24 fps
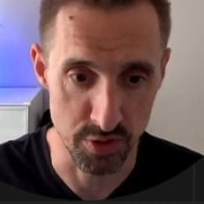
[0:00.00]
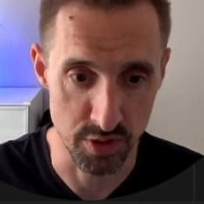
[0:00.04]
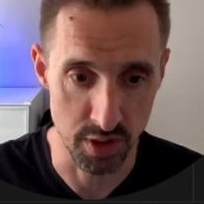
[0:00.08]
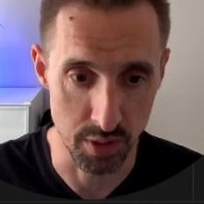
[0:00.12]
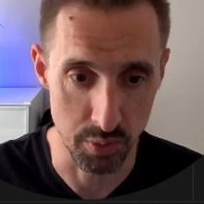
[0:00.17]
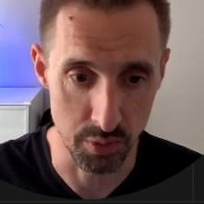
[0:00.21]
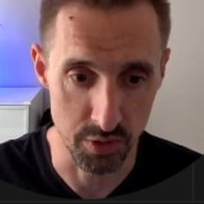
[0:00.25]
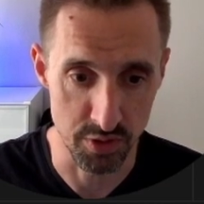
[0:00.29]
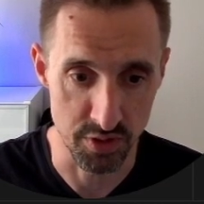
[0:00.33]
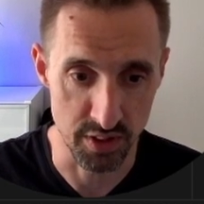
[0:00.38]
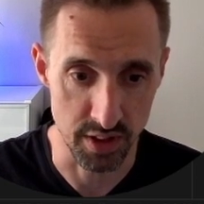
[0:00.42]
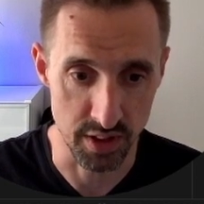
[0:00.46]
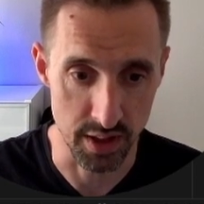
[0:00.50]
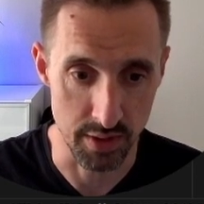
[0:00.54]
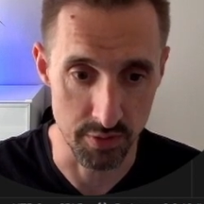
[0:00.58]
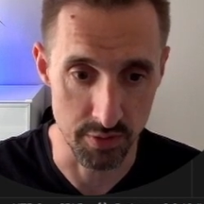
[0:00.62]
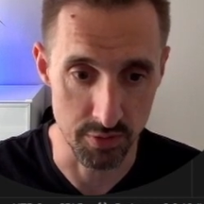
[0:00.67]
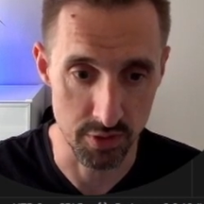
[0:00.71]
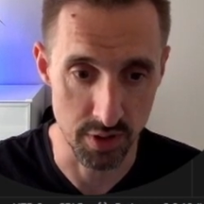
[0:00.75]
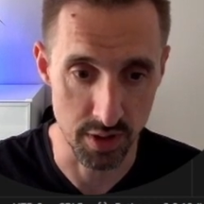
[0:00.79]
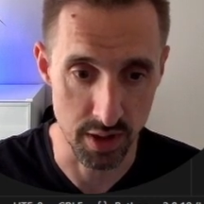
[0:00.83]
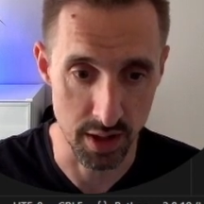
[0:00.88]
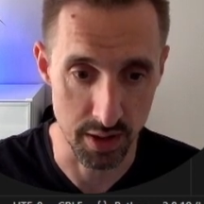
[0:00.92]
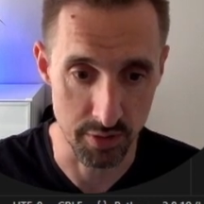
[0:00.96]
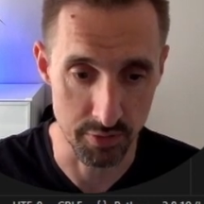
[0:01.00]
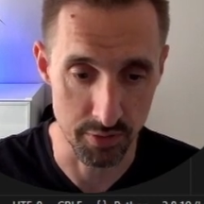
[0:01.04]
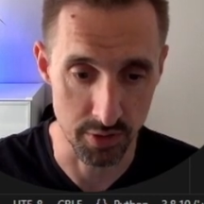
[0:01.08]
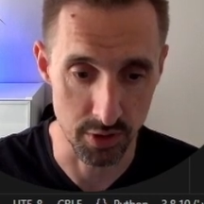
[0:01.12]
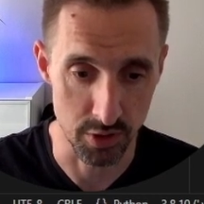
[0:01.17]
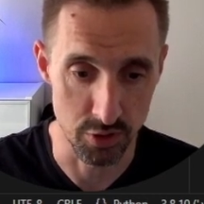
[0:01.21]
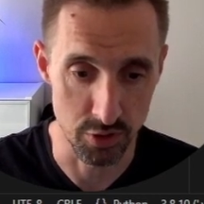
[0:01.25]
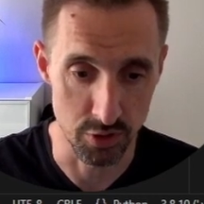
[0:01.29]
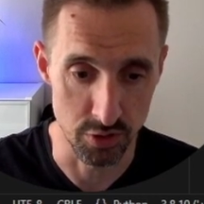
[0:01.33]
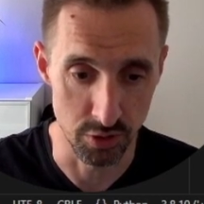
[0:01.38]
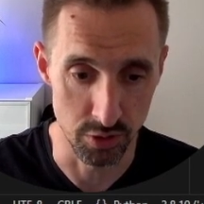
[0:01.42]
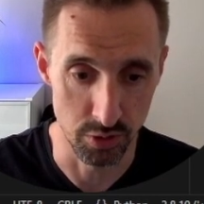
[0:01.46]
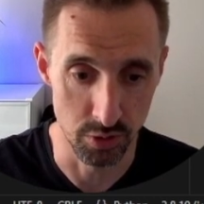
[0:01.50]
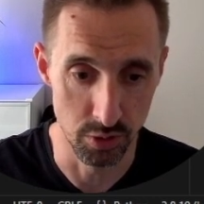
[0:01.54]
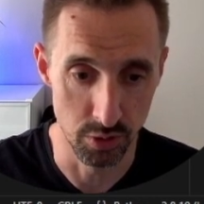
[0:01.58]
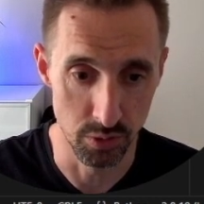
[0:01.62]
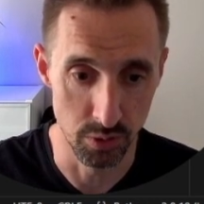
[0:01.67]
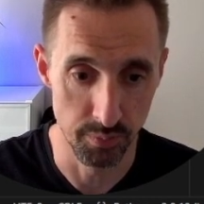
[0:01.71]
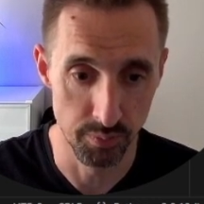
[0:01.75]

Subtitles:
that it wants to give to that function call.